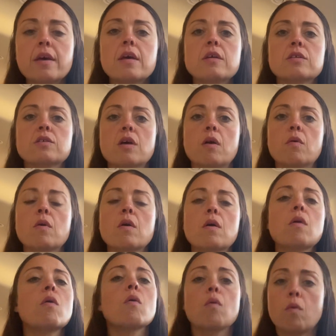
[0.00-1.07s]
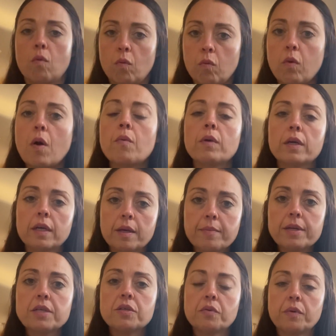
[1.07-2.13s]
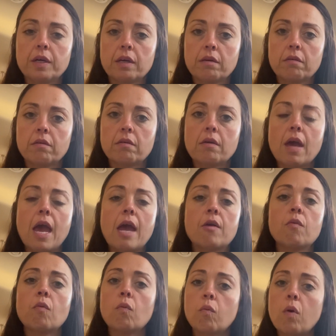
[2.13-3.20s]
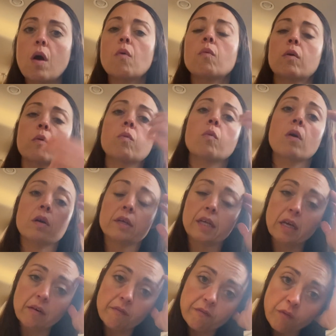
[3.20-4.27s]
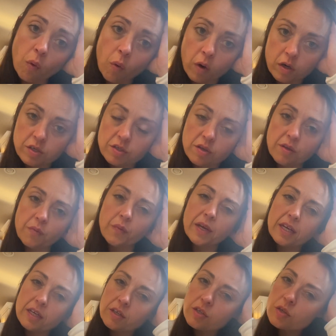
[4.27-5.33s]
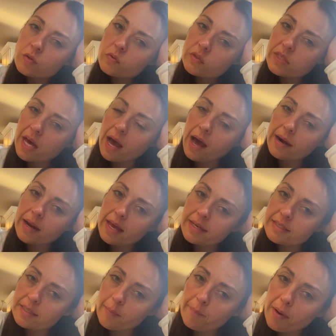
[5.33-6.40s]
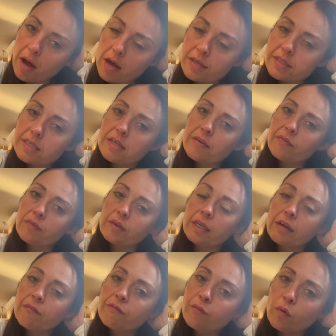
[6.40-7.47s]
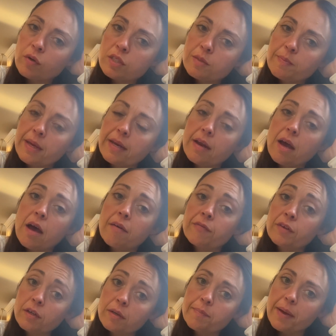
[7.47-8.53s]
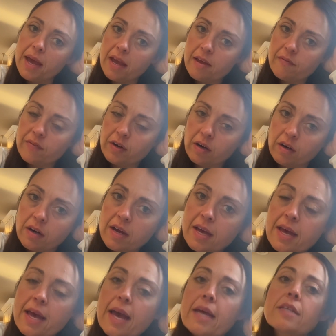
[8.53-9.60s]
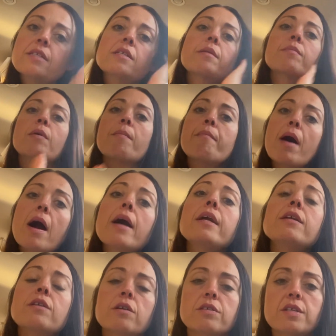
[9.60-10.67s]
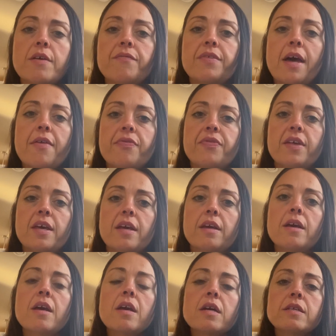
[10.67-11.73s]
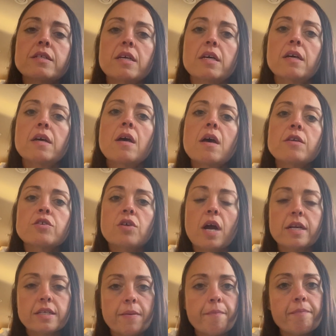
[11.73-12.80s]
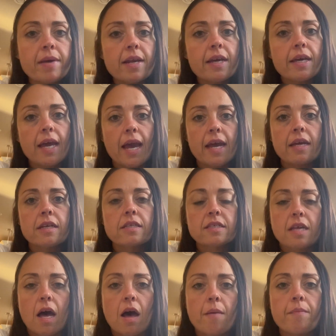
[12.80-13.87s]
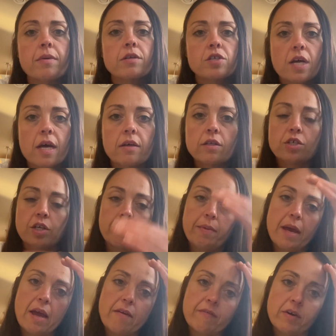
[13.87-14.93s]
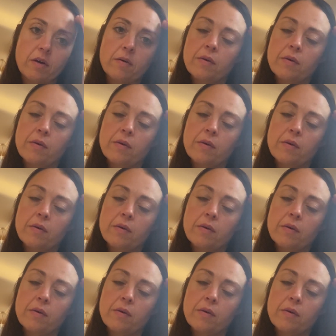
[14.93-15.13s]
So what we're going to be doing and what we're working for, so that we can use that as some positive reinforcement of good behavior and some reminders of that thing to try to mitigate some challenging behavior.